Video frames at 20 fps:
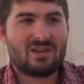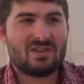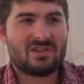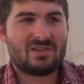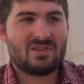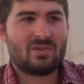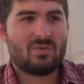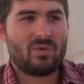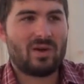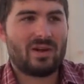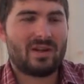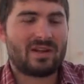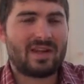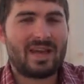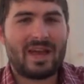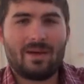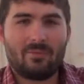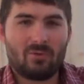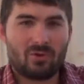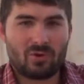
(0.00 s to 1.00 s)
so when a
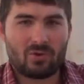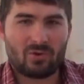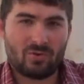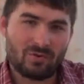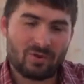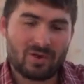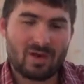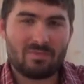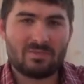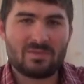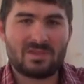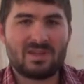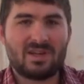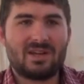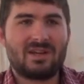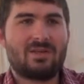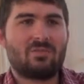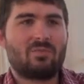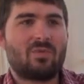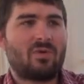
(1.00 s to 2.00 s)
camera crew comes
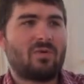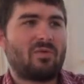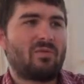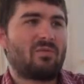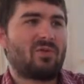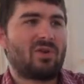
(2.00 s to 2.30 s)
in and we